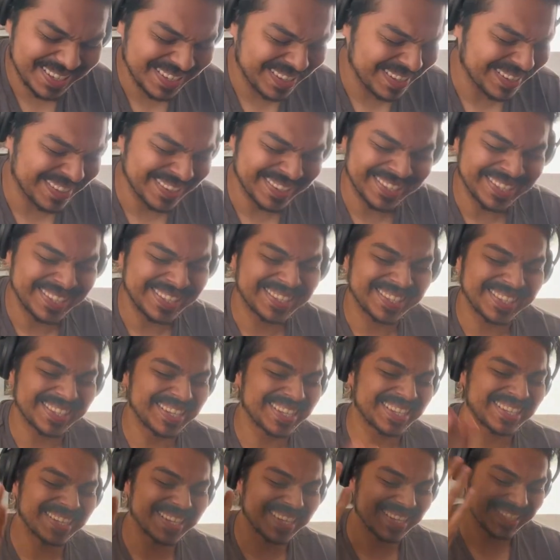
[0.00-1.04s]
all these things.
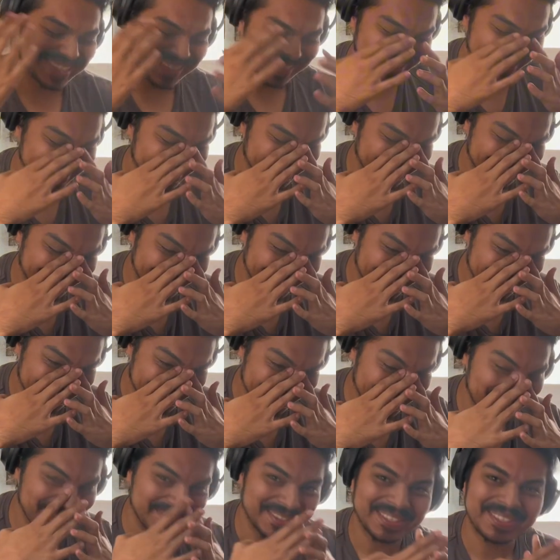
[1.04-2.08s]
It's, it's, it's
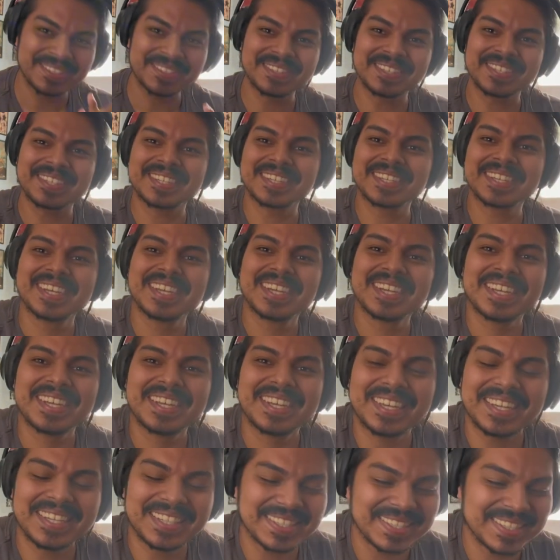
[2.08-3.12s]
absolutely
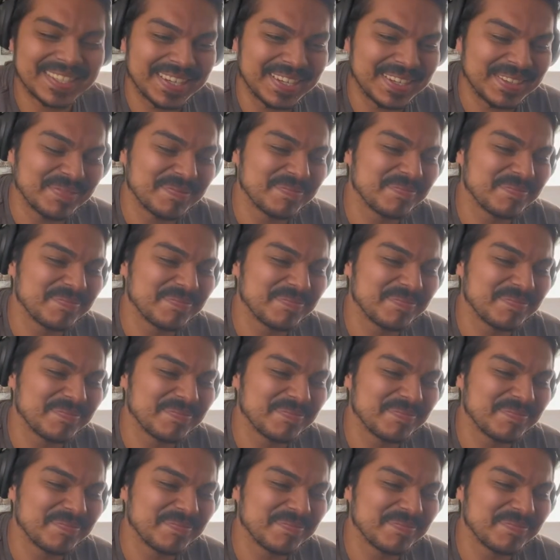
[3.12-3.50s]
insane.